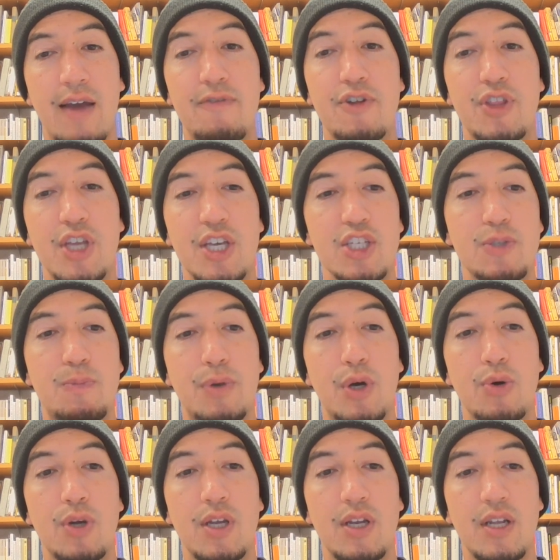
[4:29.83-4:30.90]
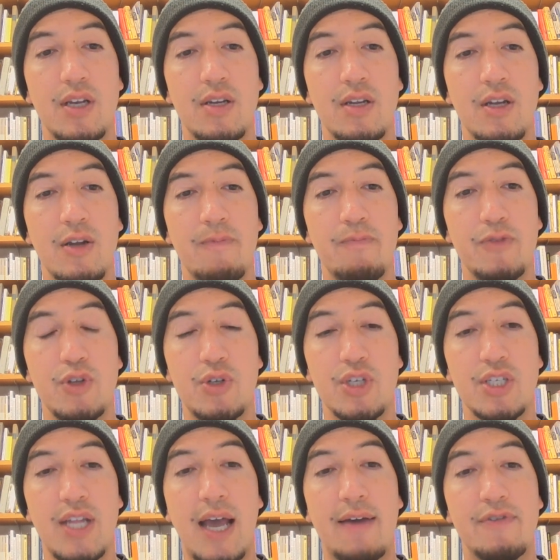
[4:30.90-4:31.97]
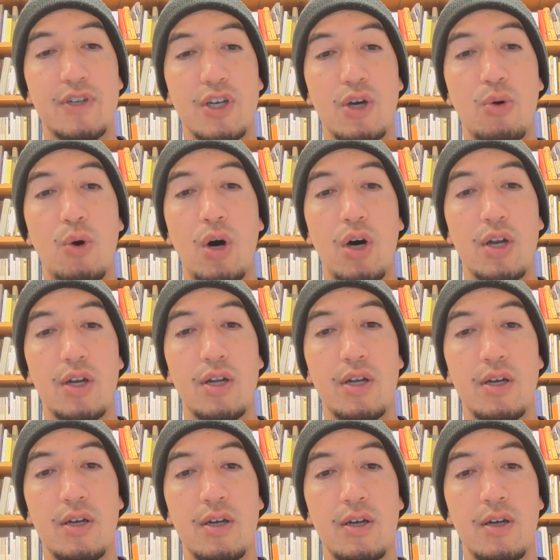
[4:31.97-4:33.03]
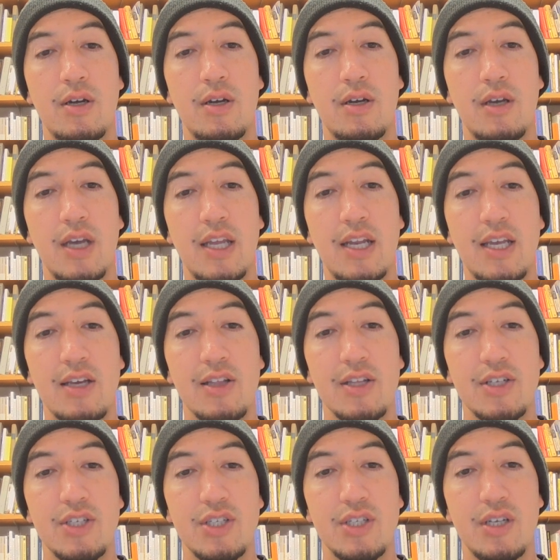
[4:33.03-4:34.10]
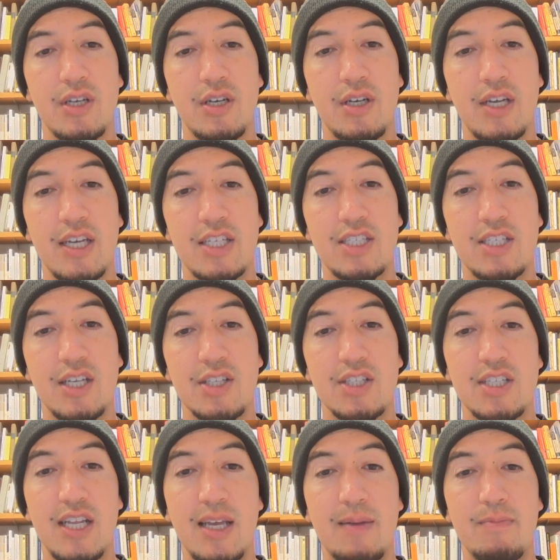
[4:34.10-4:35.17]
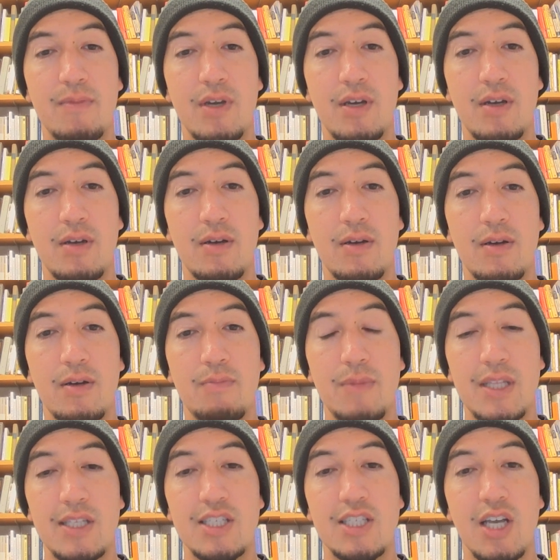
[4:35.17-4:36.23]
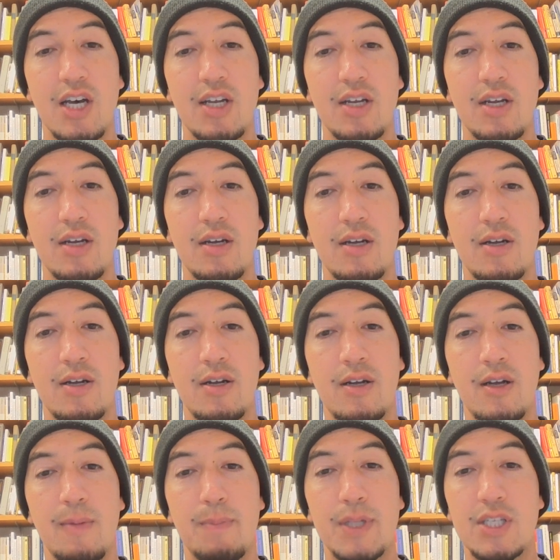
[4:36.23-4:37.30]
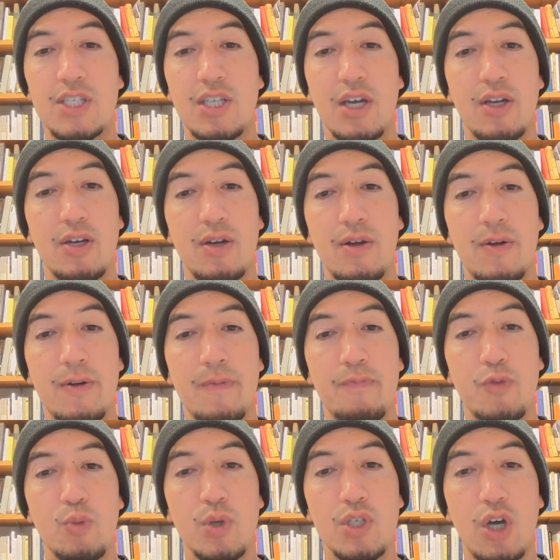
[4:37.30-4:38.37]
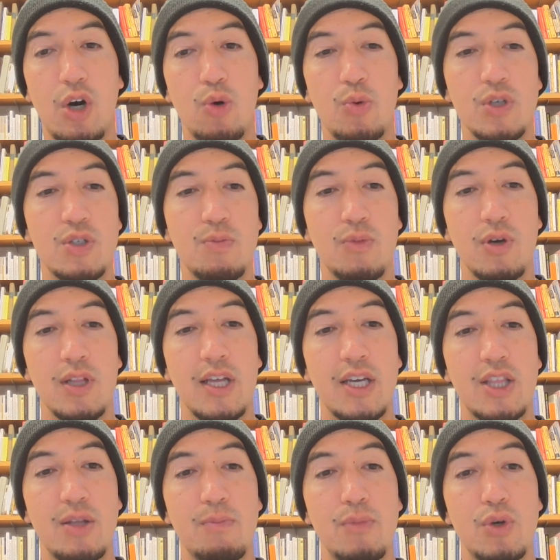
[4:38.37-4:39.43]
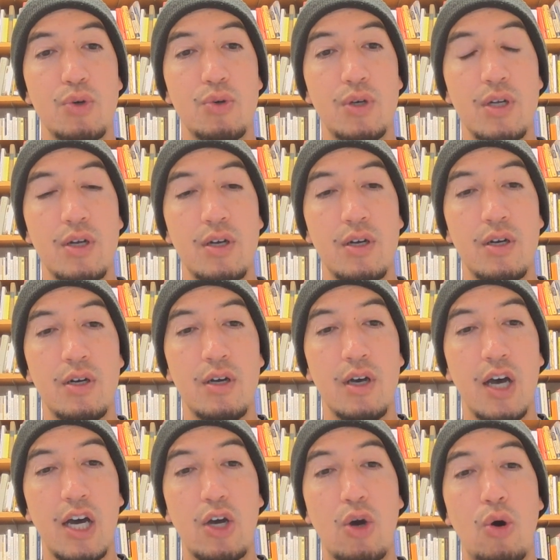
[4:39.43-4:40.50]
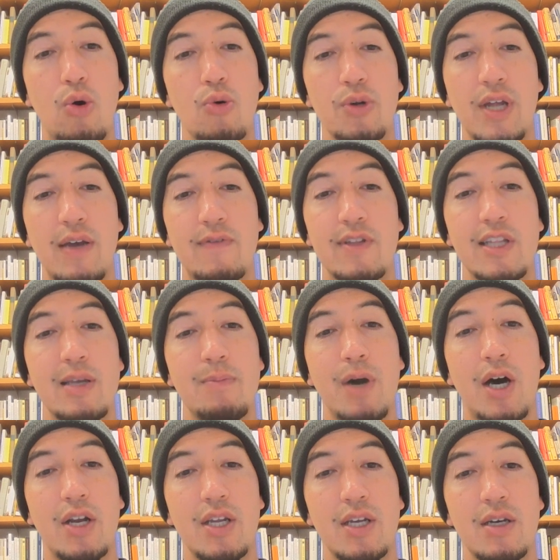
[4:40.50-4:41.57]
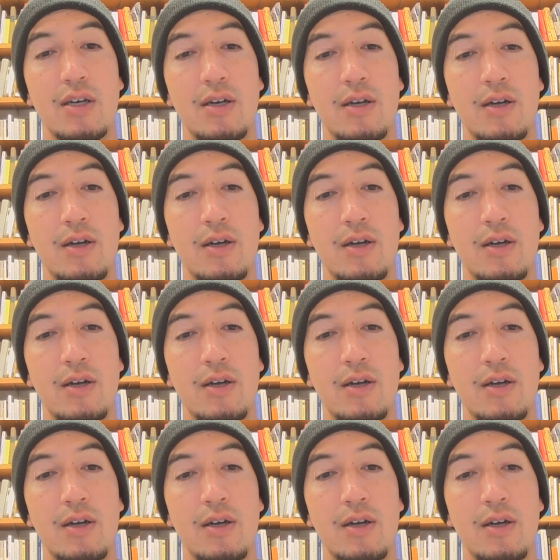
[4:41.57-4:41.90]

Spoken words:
Everything is broken and you just have to go on. In English, his son's name means sun, but sun was always more like the moon, a cold heavenly body.